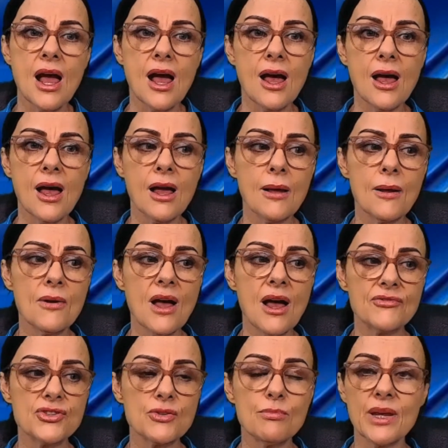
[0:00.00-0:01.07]

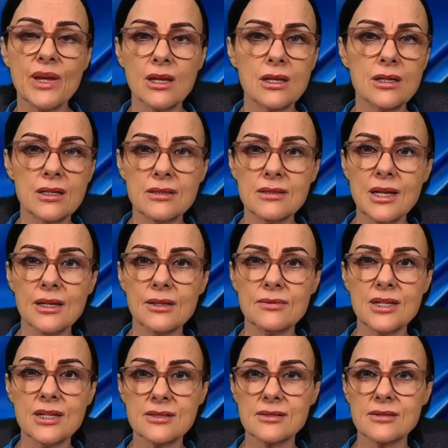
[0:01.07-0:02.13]
after being in
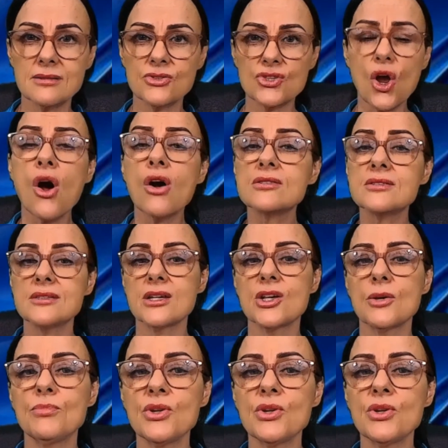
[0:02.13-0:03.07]
this toxic,